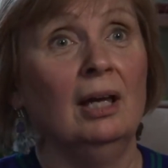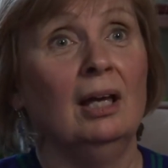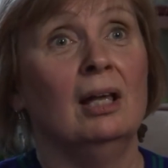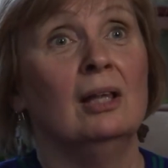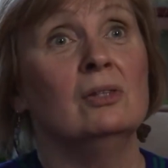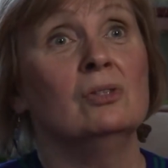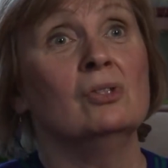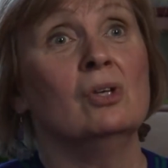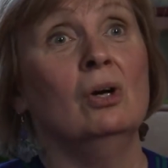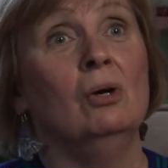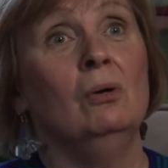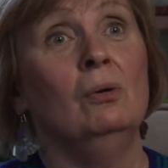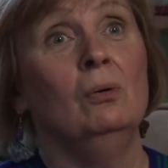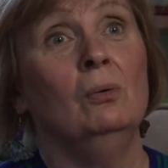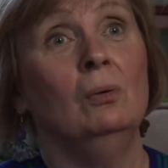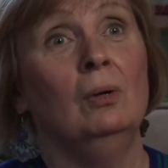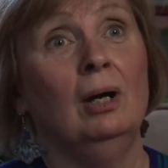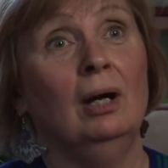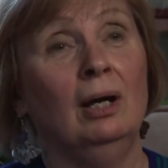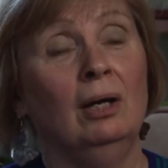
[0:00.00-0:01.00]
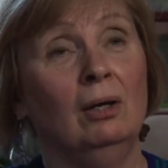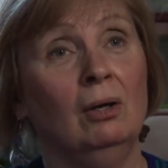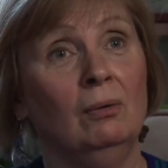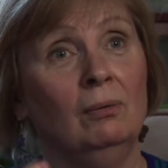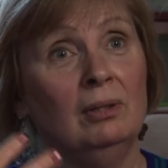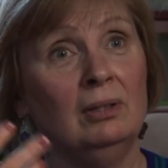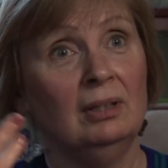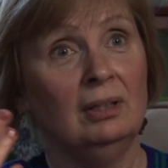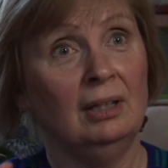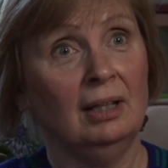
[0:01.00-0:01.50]
and so I go
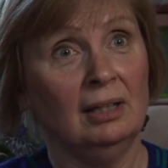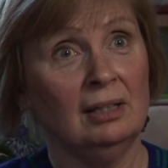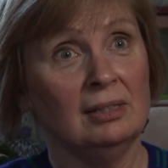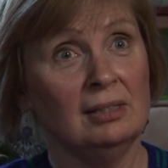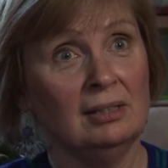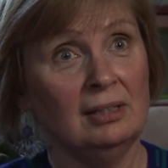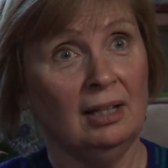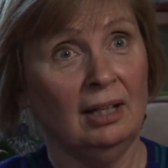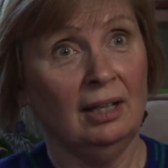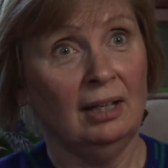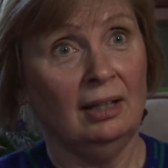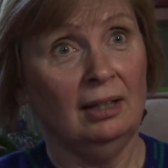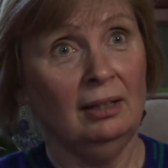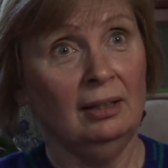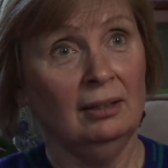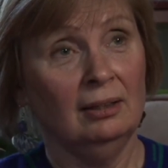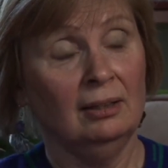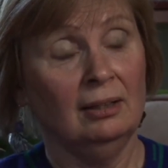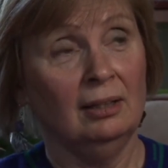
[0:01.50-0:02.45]
in the next day